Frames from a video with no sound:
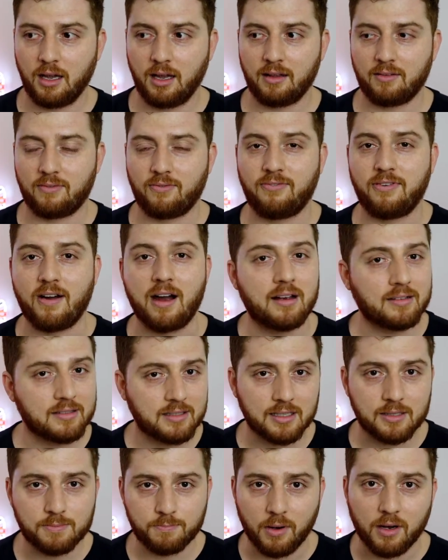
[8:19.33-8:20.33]
as
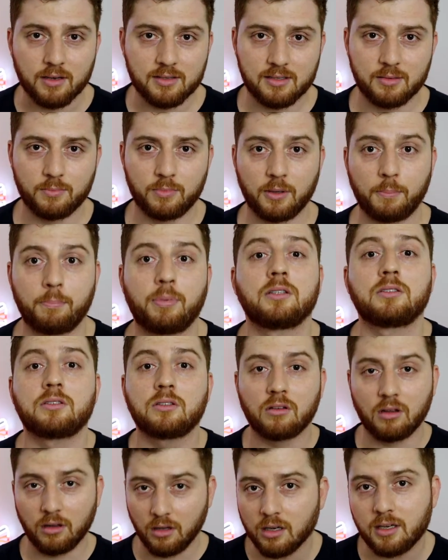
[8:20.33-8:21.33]
fast as possible, but
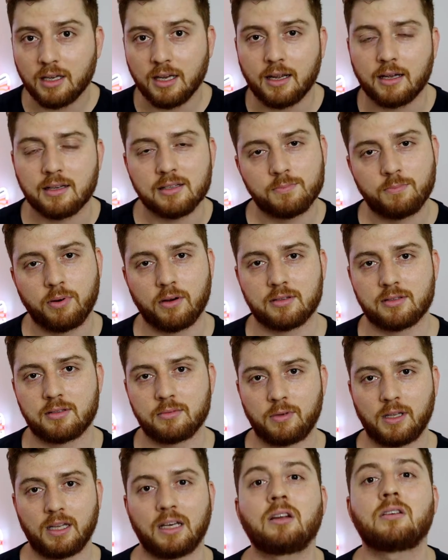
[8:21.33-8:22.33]
good looking as
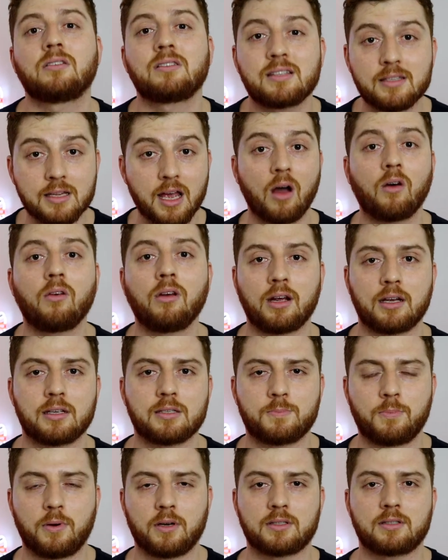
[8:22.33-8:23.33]
possible and good sounding
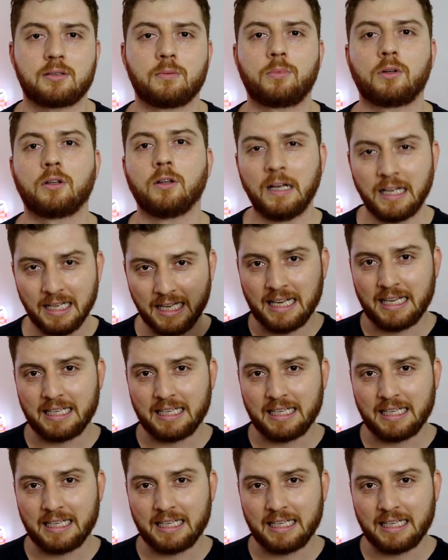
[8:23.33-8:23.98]
as possible,